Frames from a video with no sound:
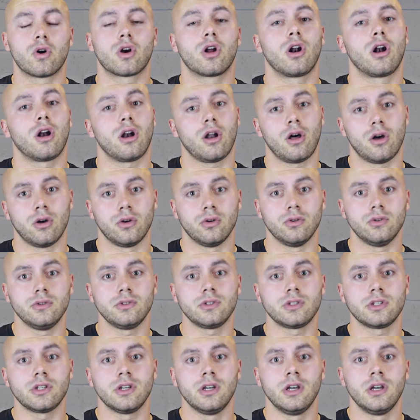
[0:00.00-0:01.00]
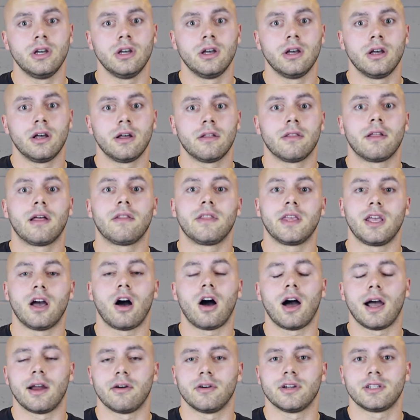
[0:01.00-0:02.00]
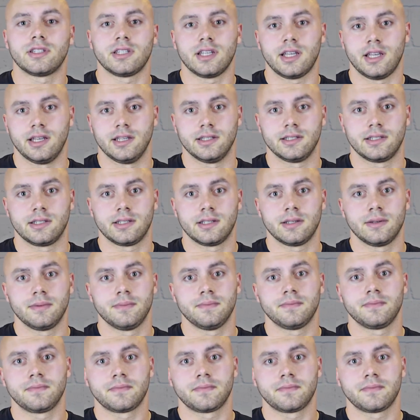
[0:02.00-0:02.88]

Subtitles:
closed that the iris is.